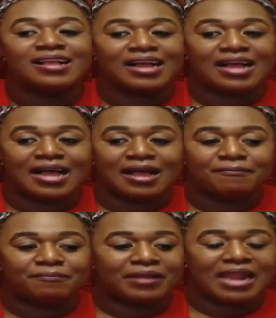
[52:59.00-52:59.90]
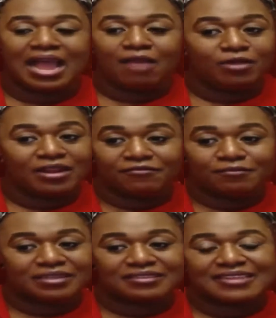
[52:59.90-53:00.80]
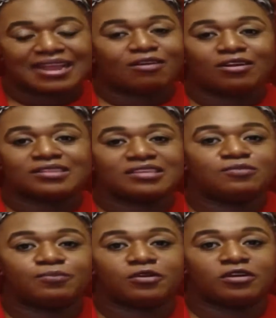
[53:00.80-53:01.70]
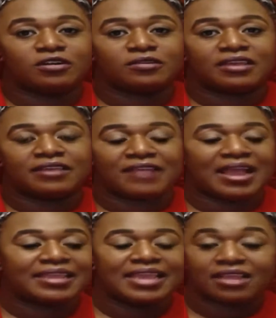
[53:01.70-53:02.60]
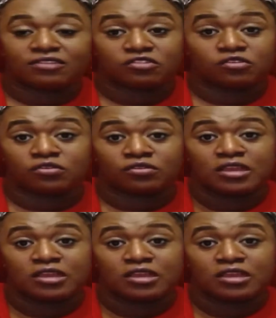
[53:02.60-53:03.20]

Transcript: But I would have missed out on this book if I canceled,